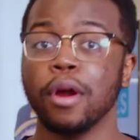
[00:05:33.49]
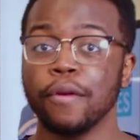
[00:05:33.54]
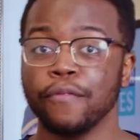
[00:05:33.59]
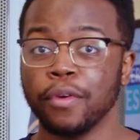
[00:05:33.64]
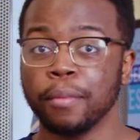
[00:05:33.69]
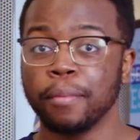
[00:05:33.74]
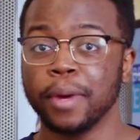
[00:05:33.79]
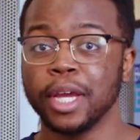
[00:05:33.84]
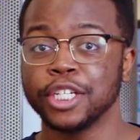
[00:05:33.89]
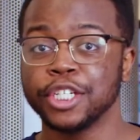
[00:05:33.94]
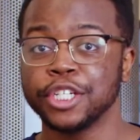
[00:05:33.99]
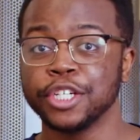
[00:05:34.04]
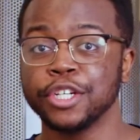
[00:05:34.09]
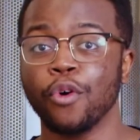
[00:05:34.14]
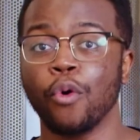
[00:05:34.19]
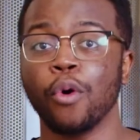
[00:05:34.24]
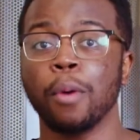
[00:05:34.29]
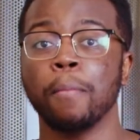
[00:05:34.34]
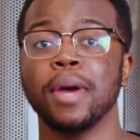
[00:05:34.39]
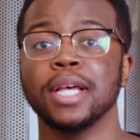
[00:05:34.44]
information
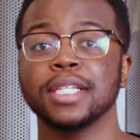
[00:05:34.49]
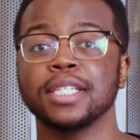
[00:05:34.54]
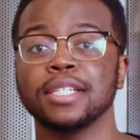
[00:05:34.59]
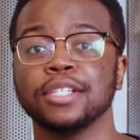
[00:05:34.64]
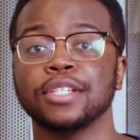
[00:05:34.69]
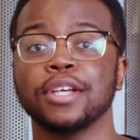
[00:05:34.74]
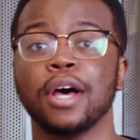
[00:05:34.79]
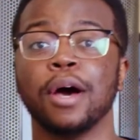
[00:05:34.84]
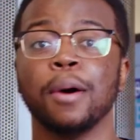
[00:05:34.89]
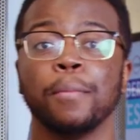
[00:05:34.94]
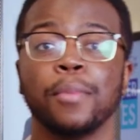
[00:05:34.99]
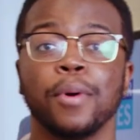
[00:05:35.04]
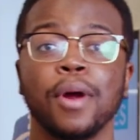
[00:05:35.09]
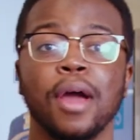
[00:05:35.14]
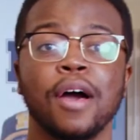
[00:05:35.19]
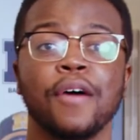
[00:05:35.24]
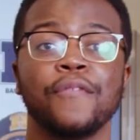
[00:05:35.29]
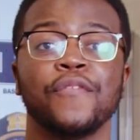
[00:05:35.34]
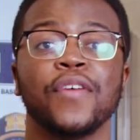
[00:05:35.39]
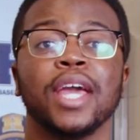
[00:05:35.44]
or message
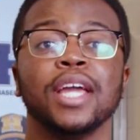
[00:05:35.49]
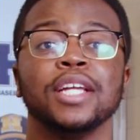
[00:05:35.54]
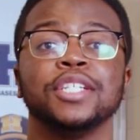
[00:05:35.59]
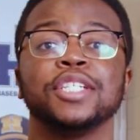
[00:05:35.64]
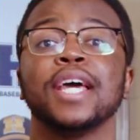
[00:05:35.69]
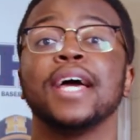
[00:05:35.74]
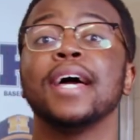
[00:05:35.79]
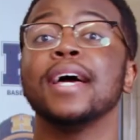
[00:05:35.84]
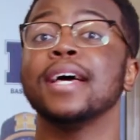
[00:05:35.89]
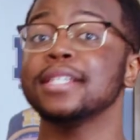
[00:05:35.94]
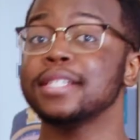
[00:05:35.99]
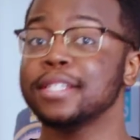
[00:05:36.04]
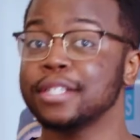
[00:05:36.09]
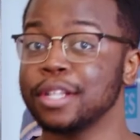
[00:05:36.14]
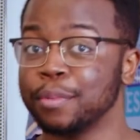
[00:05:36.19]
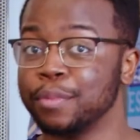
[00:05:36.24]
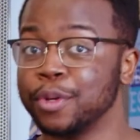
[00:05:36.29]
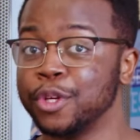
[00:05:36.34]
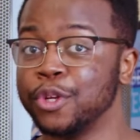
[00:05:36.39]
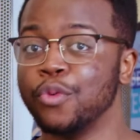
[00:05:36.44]

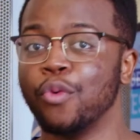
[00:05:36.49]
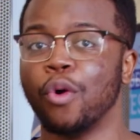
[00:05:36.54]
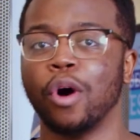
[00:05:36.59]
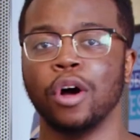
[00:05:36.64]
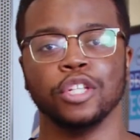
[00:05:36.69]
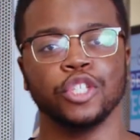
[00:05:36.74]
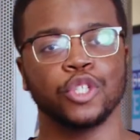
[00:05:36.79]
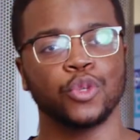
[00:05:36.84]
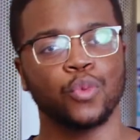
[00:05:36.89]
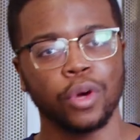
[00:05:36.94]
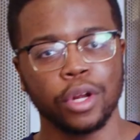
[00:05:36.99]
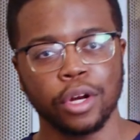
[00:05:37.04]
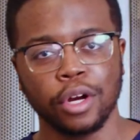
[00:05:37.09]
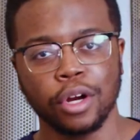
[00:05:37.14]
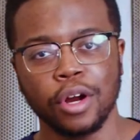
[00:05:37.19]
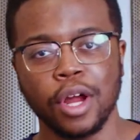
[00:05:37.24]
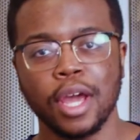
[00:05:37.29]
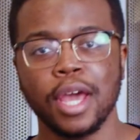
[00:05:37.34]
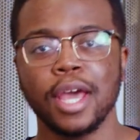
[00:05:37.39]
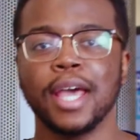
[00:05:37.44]
HumberFHSW on
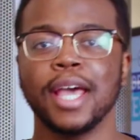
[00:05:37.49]
Twitter,